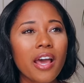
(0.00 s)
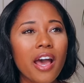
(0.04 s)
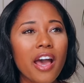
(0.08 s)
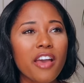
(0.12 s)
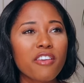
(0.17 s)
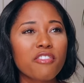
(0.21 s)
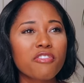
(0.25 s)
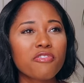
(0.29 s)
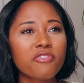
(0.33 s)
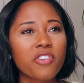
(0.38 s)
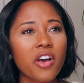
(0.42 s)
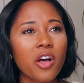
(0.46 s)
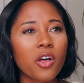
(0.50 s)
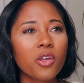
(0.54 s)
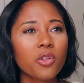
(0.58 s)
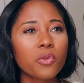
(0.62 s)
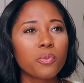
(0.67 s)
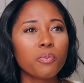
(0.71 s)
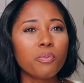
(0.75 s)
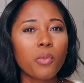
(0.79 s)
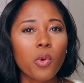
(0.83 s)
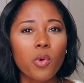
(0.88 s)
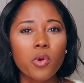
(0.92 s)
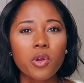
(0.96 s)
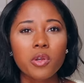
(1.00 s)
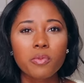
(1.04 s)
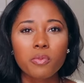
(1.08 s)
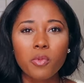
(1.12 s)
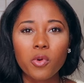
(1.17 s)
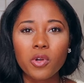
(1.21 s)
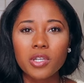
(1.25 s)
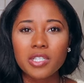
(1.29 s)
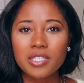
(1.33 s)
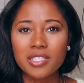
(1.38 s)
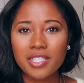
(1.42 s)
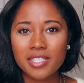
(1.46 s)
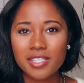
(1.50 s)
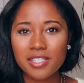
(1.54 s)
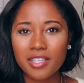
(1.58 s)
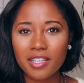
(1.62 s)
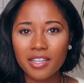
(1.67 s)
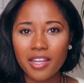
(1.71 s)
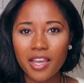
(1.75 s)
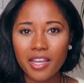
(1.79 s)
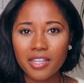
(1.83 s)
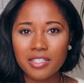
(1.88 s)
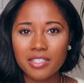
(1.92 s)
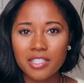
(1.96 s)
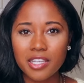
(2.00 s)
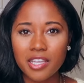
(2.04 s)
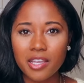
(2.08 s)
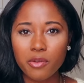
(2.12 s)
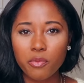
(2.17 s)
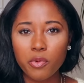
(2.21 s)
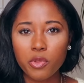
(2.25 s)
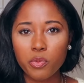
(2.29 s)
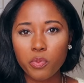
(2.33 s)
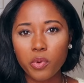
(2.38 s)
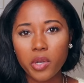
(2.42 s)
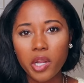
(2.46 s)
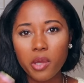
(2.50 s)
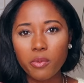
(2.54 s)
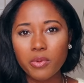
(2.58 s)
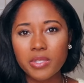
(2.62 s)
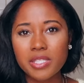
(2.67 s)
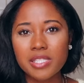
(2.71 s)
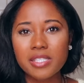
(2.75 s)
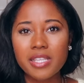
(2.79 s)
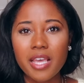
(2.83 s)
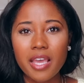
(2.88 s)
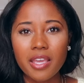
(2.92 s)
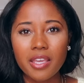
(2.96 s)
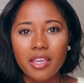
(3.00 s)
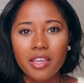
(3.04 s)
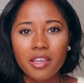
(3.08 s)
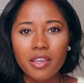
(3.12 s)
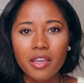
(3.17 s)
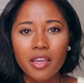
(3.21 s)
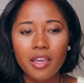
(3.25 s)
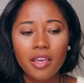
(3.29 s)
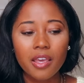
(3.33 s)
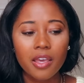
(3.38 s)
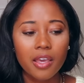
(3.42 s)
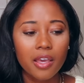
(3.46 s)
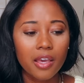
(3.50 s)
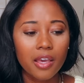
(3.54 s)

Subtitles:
I felt more and more disconnected with what I was saying,